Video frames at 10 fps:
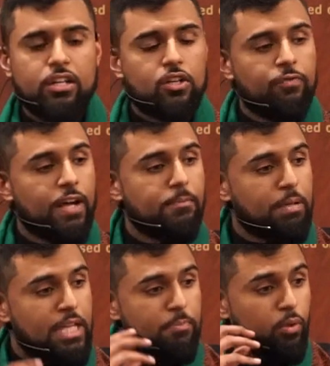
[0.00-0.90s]
You
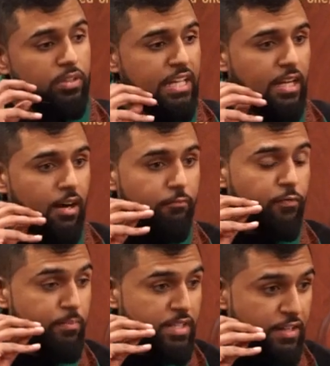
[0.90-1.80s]
find people, they
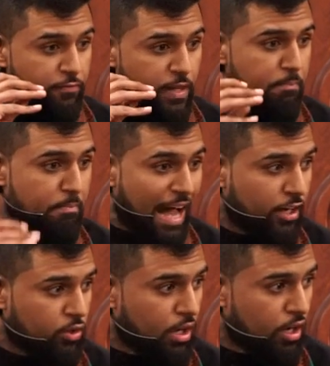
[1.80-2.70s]
come from different
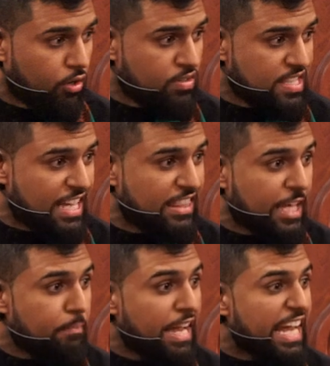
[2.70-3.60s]
backgrounds, and
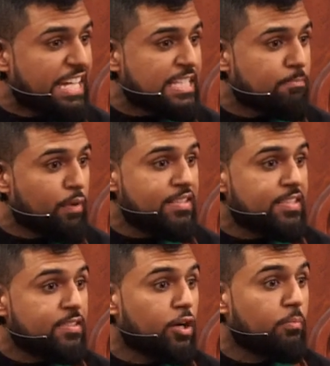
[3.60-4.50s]
they may
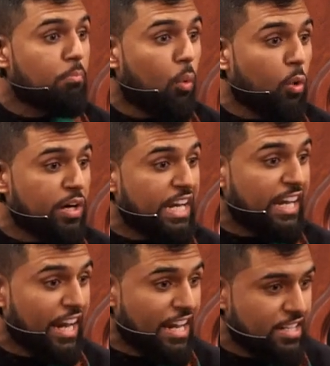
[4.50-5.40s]
express their
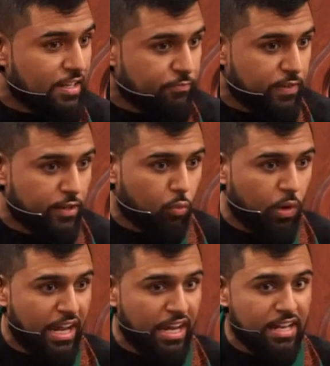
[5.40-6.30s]
mourning in different
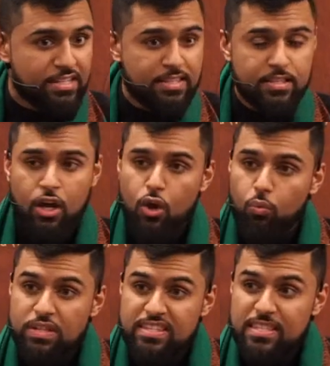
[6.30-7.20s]
ways
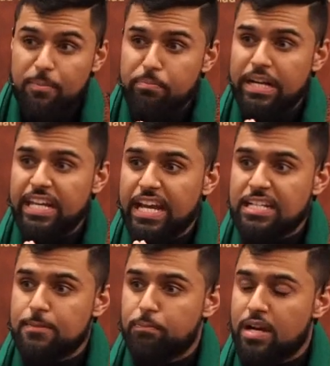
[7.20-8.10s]
when somebody
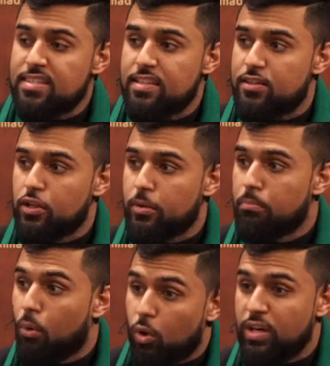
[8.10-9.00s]
expresses their
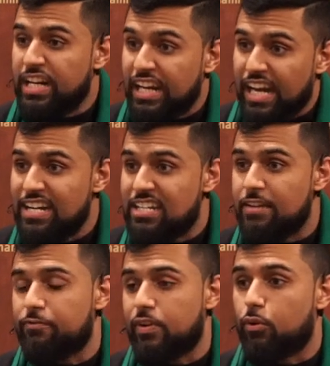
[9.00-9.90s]
mourning in
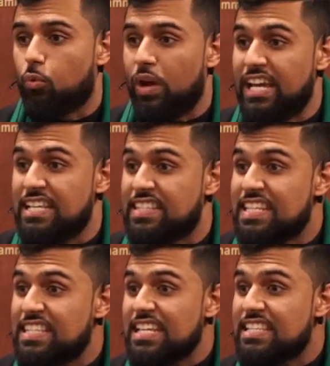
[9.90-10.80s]
different ways,
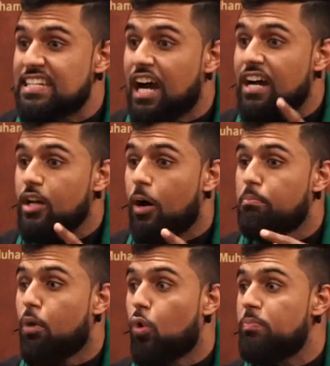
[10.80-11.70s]
this is not a
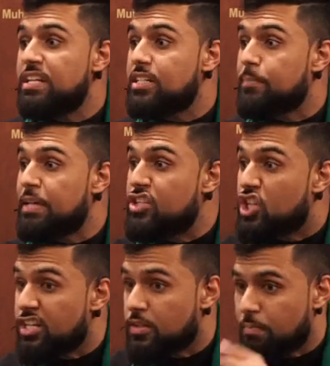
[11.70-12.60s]
moment to be
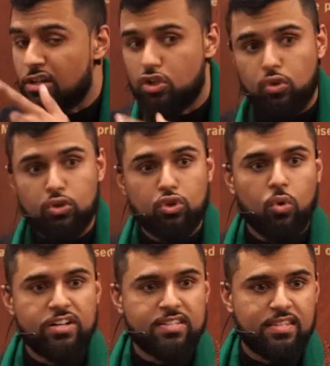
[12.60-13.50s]
judgmental
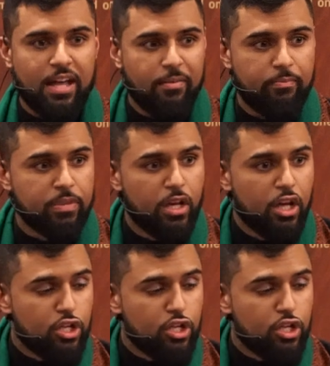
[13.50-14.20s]
towards them.